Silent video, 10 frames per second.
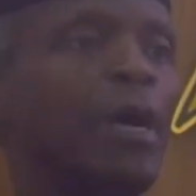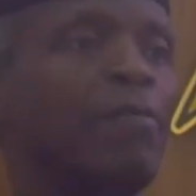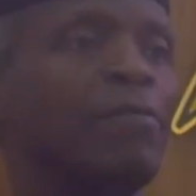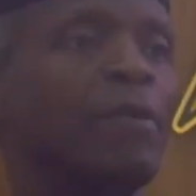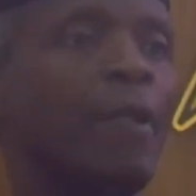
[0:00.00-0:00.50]

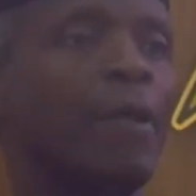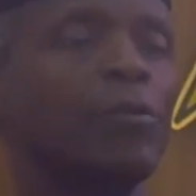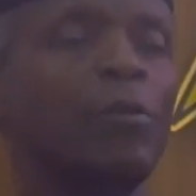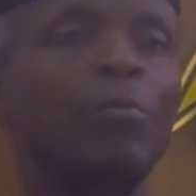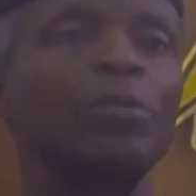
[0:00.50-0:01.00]
have.
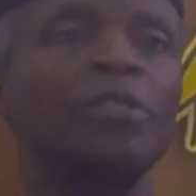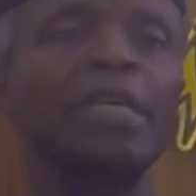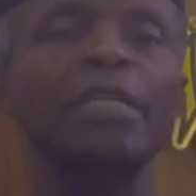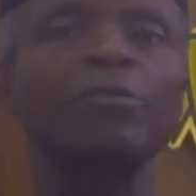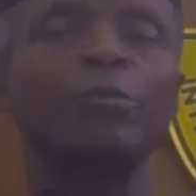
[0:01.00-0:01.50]
So most
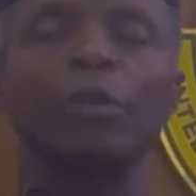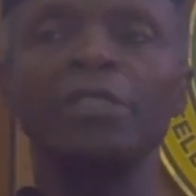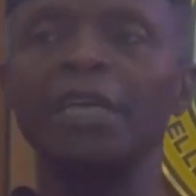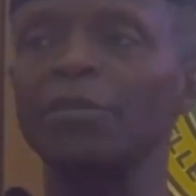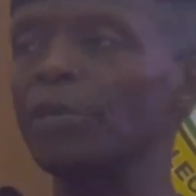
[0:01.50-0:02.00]
states do
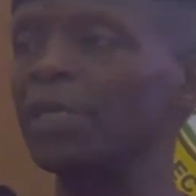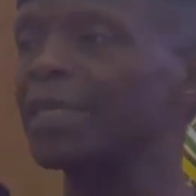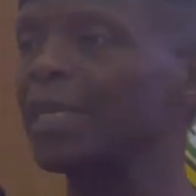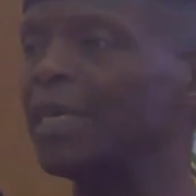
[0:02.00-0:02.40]
not generate